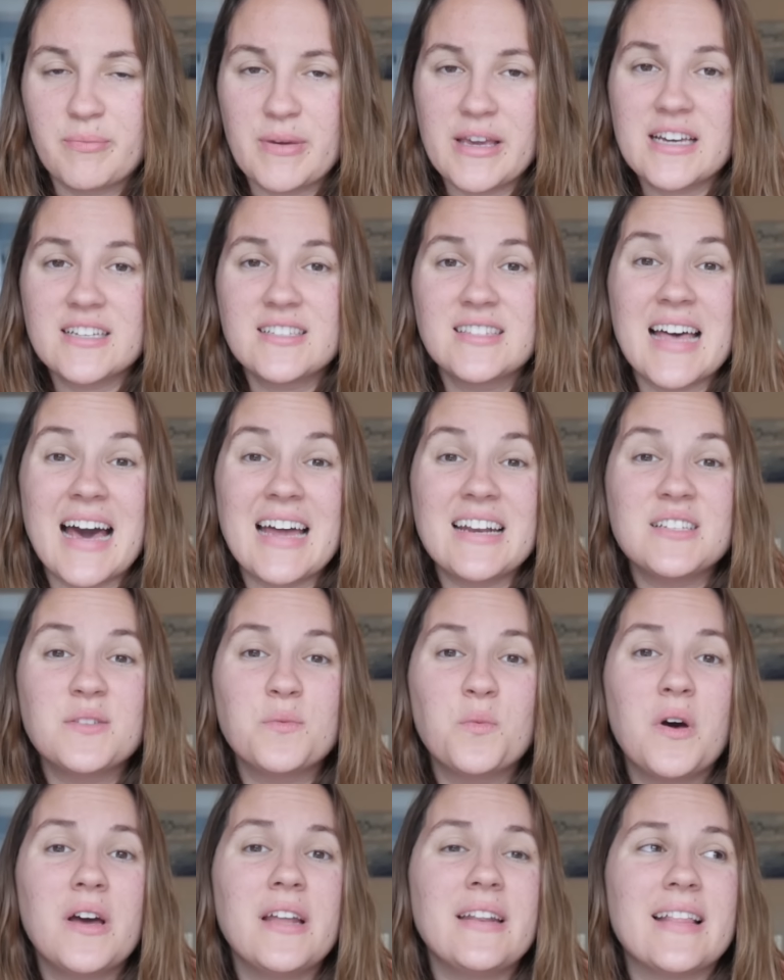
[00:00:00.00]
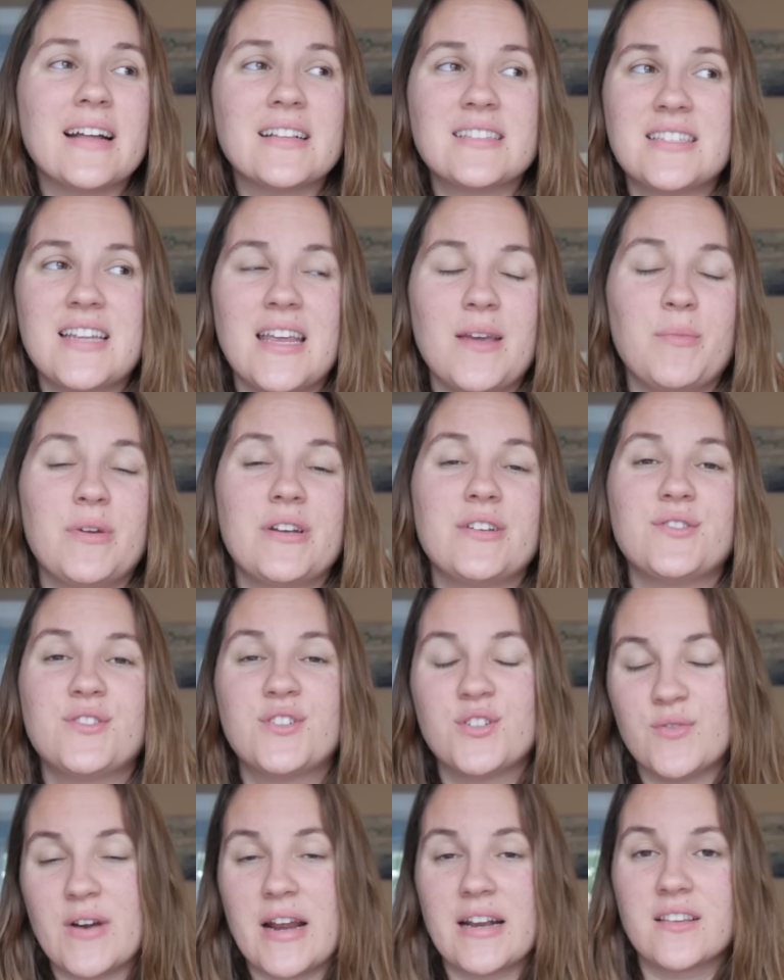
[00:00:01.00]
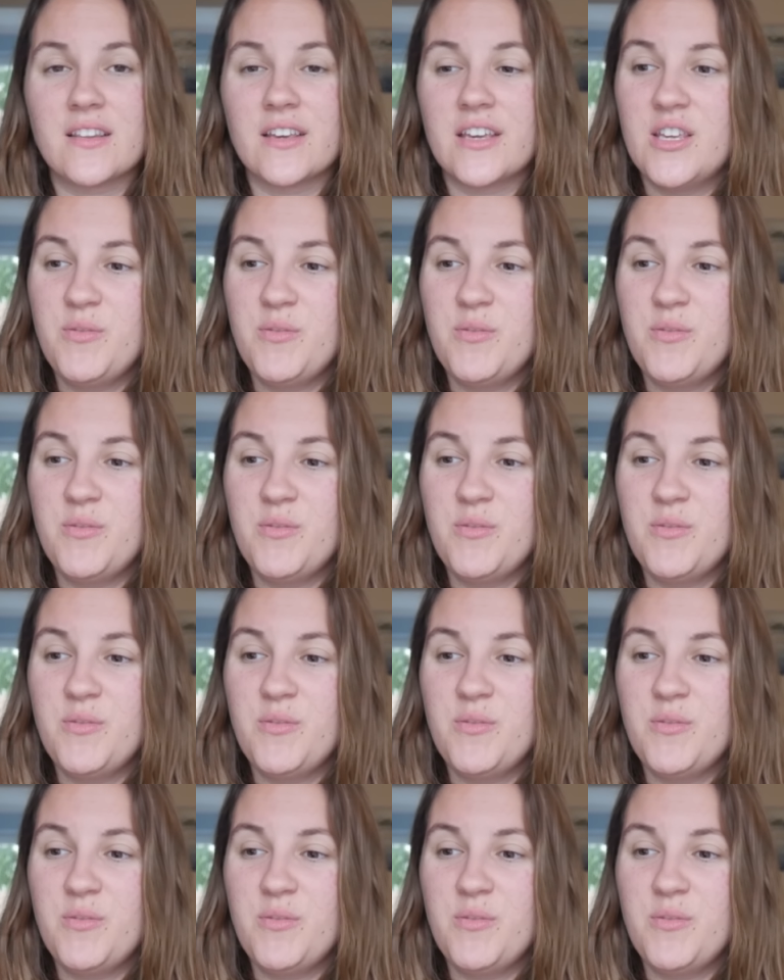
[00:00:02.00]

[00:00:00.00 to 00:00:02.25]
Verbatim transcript: because that is what that statement is directly